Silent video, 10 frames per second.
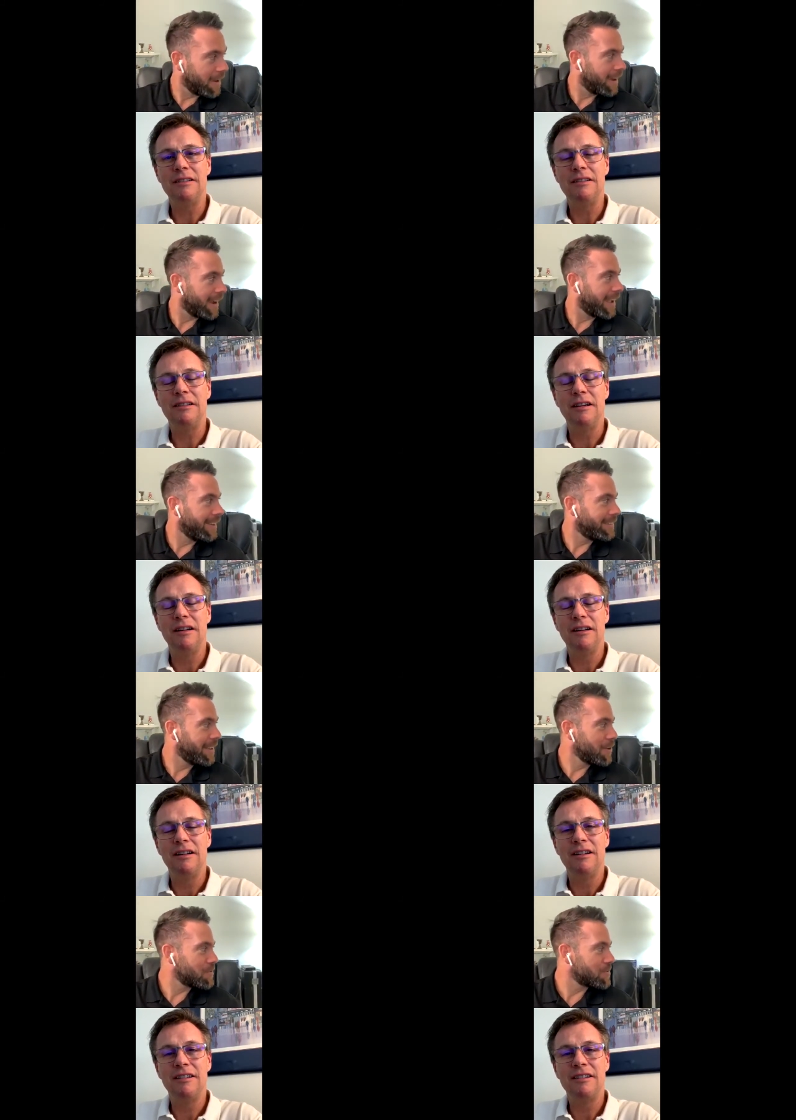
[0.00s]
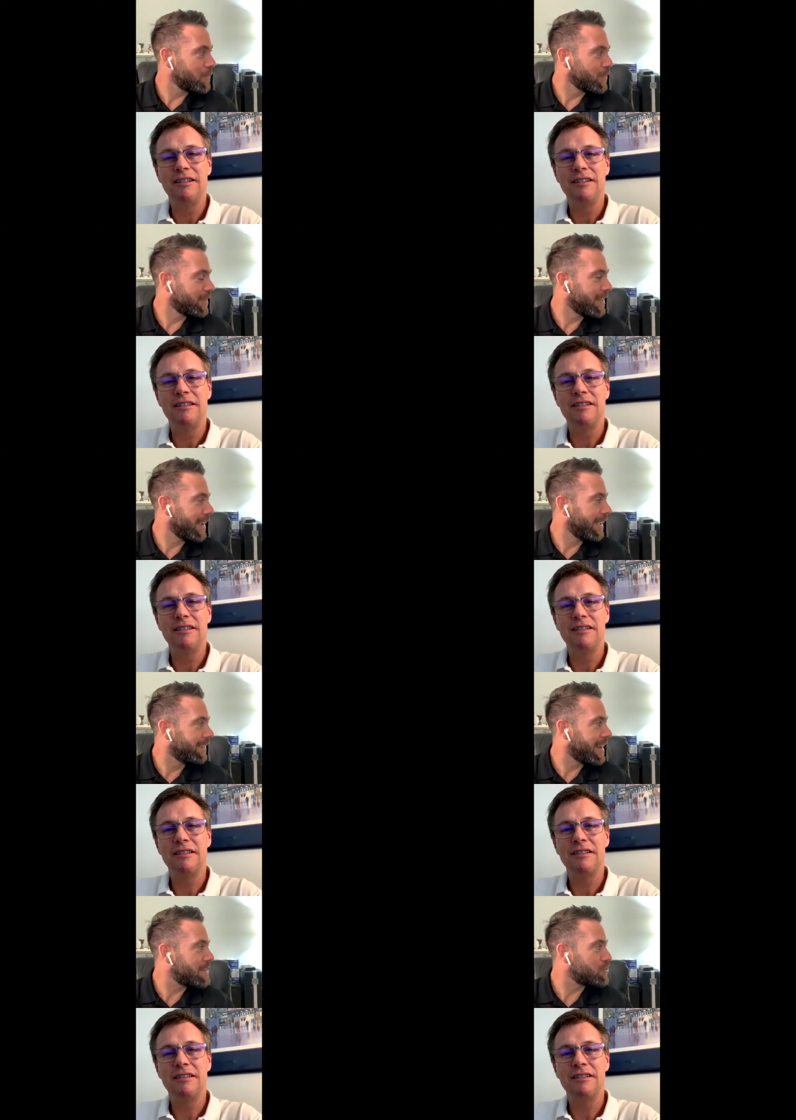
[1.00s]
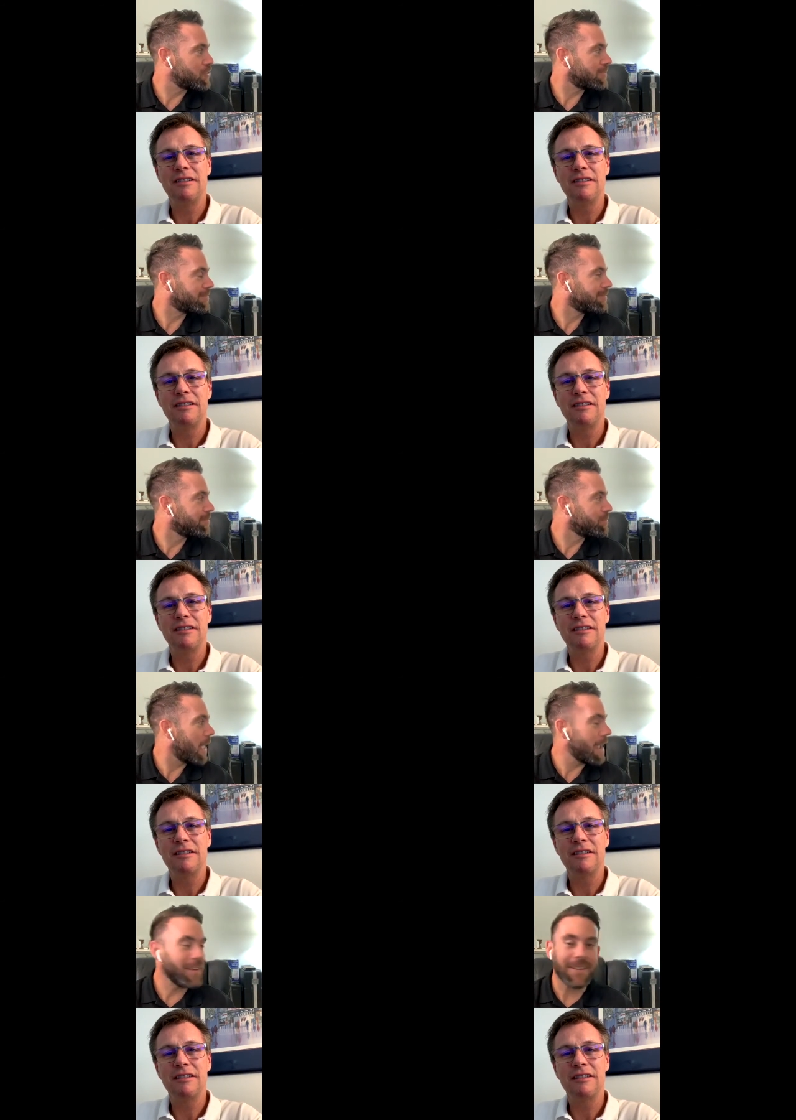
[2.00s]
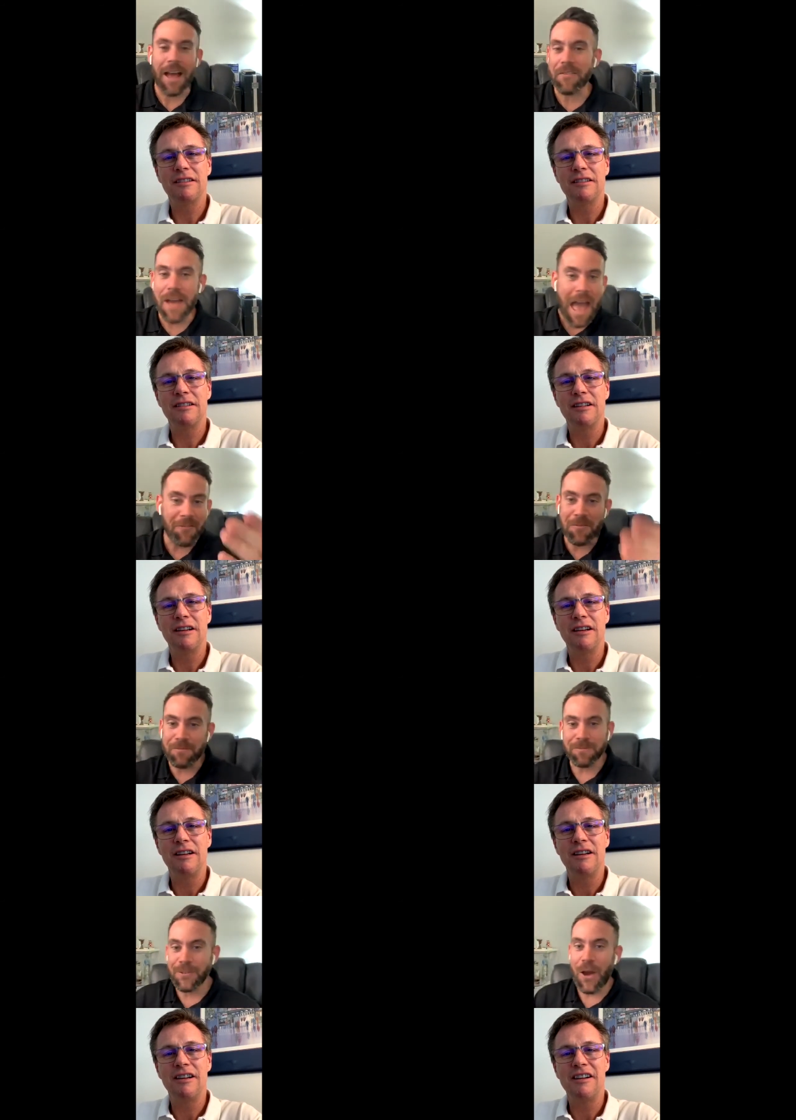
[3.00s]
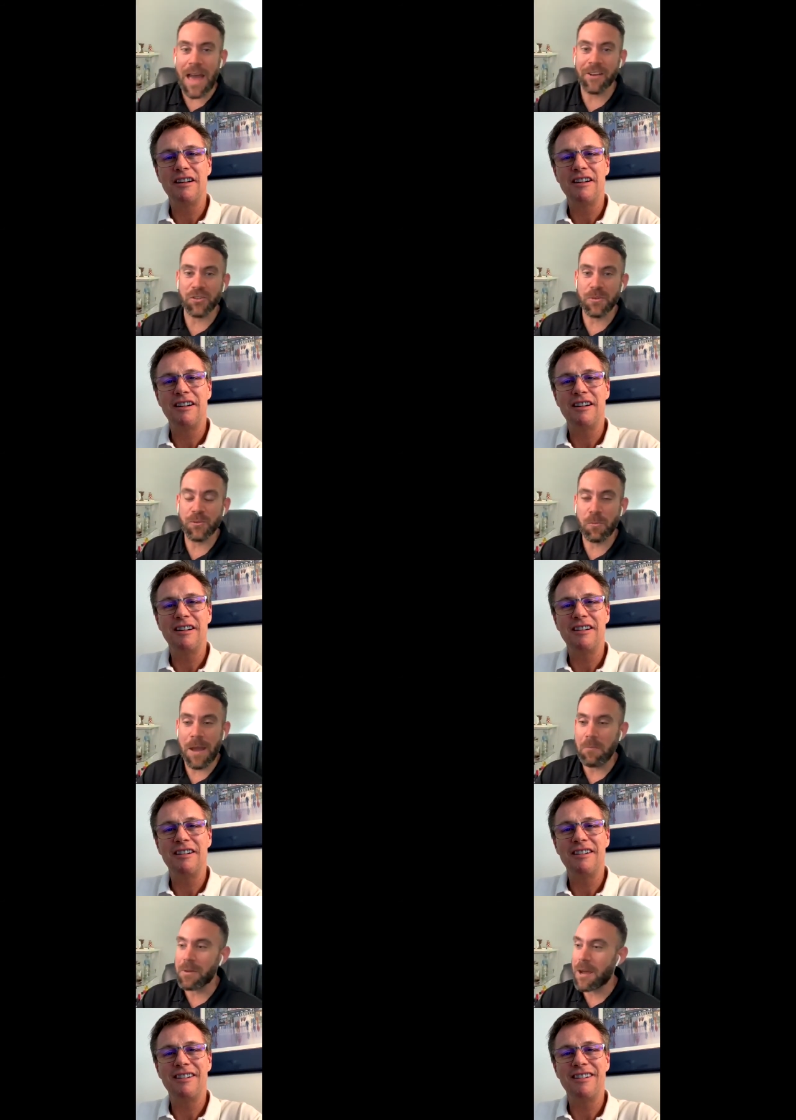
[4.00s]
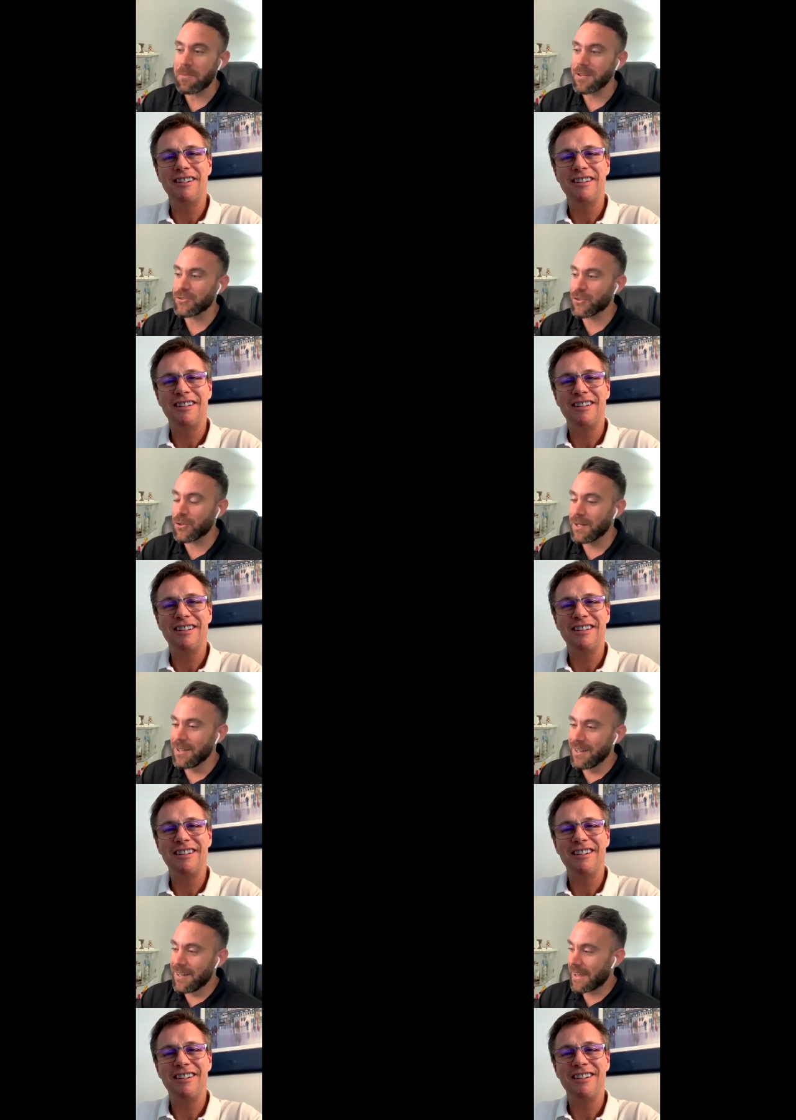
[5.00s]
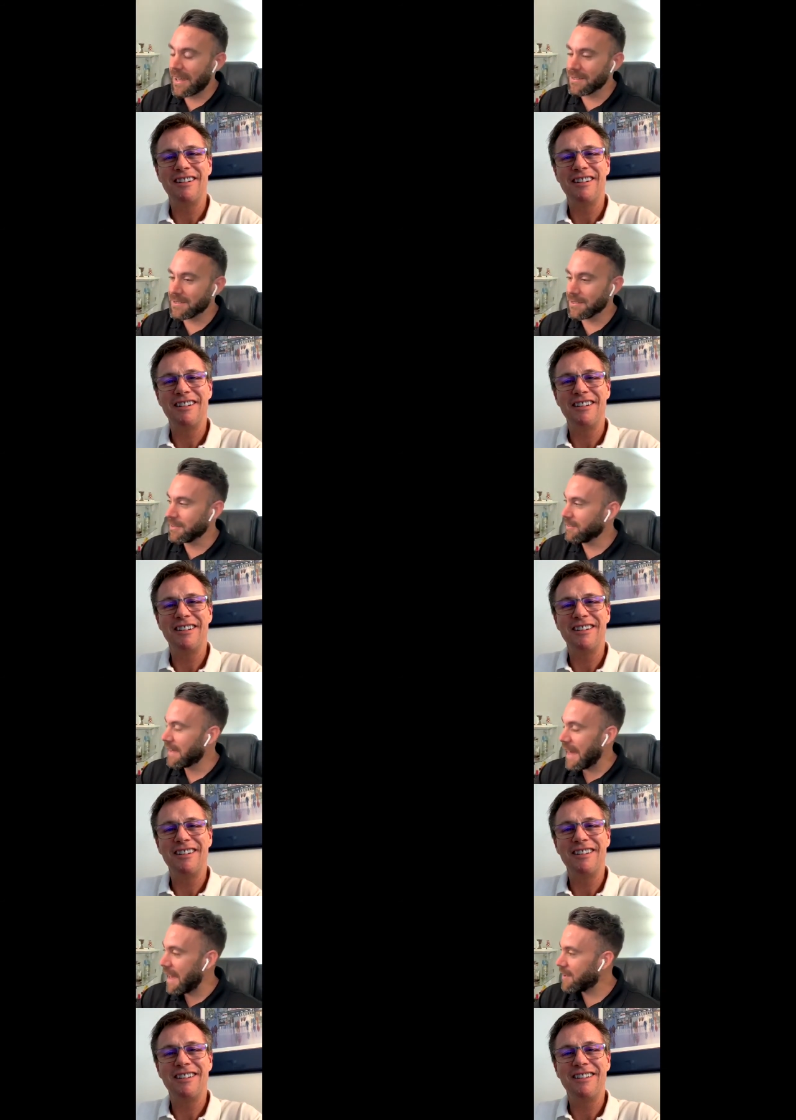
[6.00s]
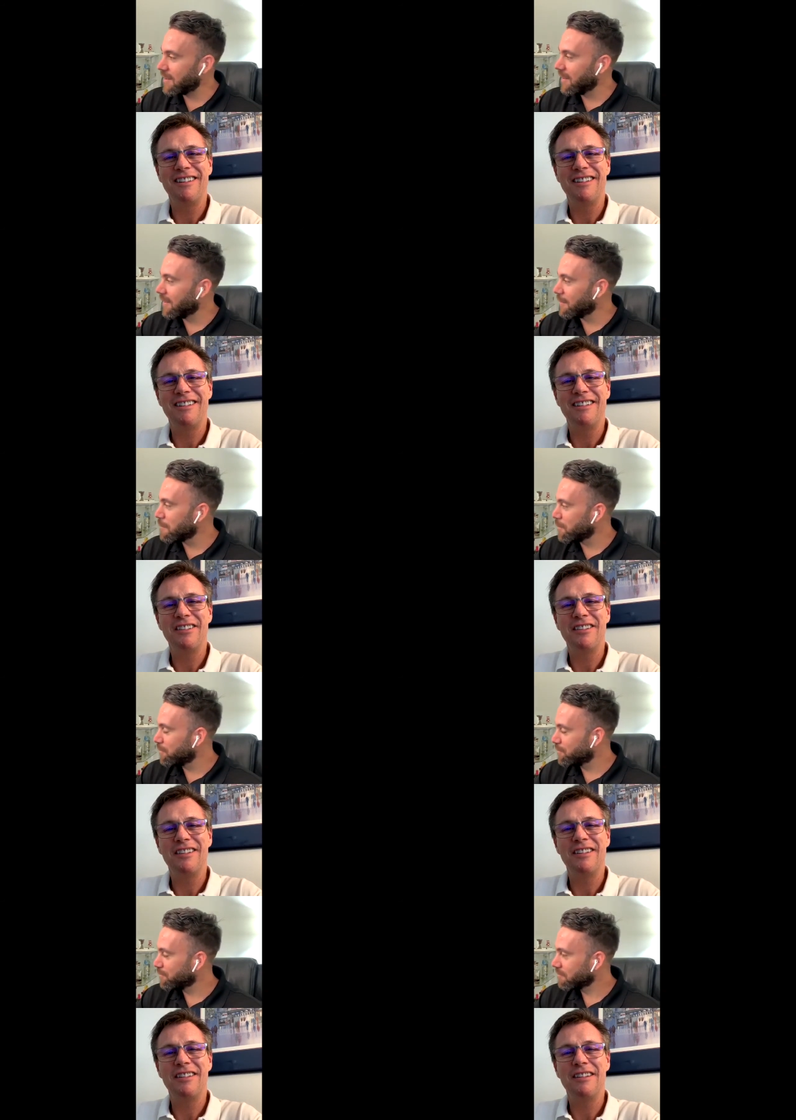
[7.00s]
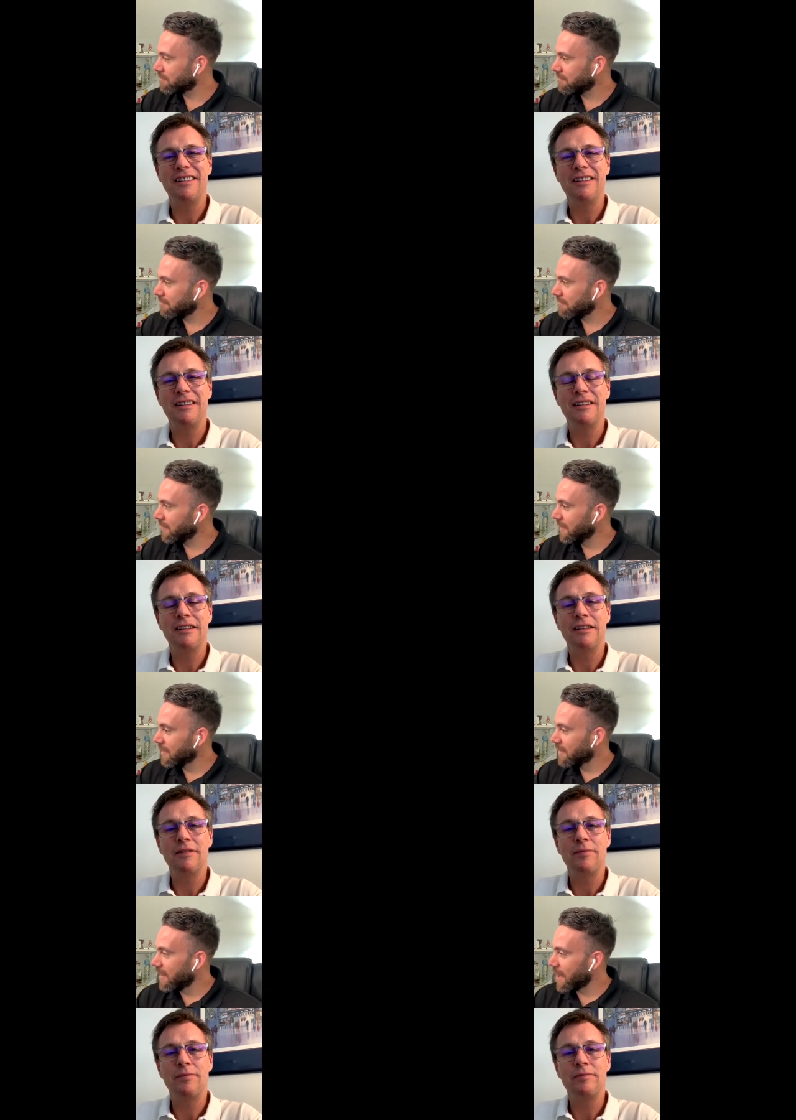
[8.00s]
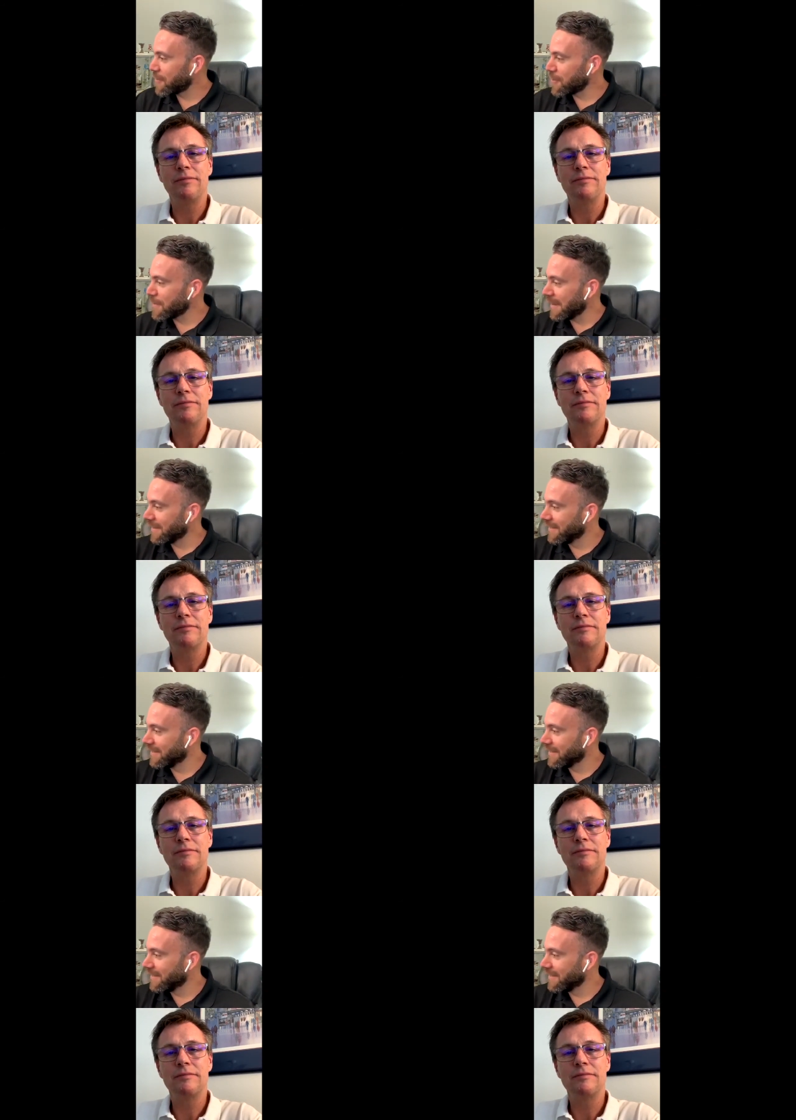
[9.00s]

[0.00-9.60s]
Speaker 1: I can't think of something that I, that I just hated. I haven't, you know, had experience with buying property, so can't tell you that. And I don't know, man.